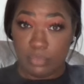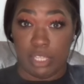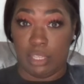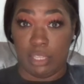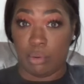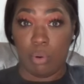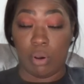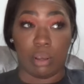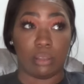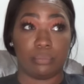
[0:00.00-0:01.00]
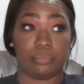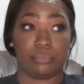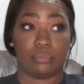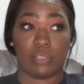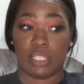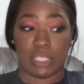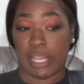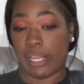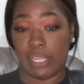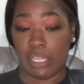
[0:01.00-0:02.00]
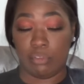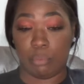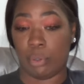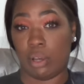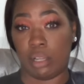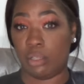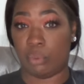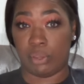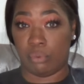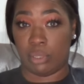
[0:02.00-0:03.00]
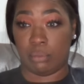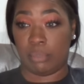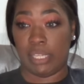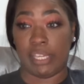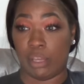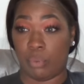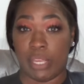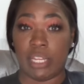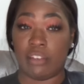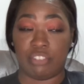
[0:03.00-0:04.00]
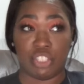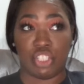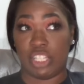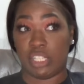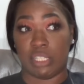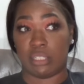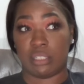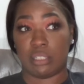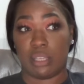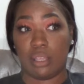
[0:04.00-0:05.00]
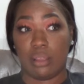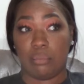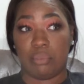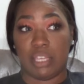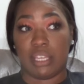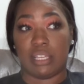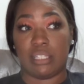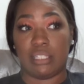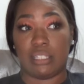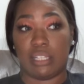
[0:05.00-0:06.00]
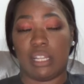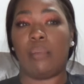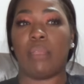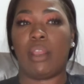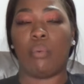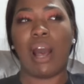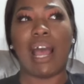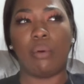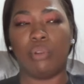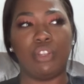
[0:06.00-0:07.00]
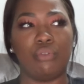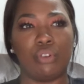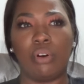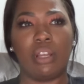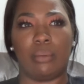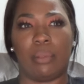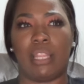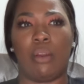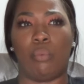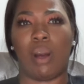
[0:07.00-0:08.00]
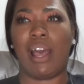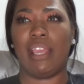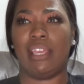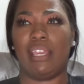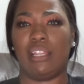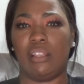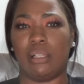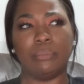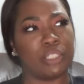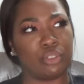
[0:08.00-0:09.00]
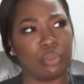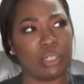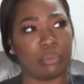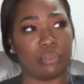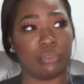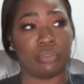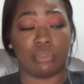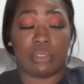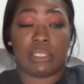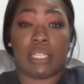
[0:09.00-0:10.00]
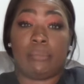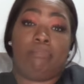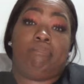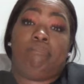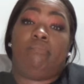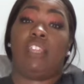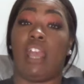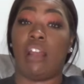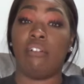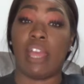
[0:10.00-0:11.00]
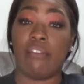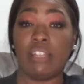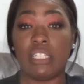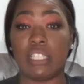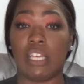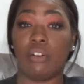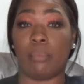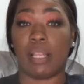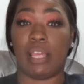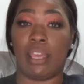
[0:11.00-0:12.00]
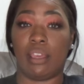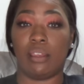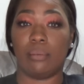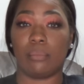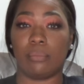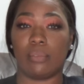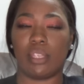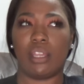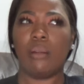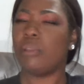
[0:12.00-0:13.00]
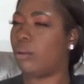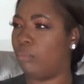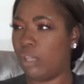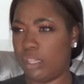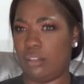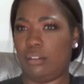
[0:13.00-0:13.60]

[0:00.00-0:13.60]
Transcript: He can't walk. It's like I can't even put underwear on him. He can't wear any of his jeans because. And I'm like, why? What are you talking about? Like, why can't he? I'm like, Jordan, what's wrong? Jordan's like, I don't have any skin on my leg. And I'm like, what?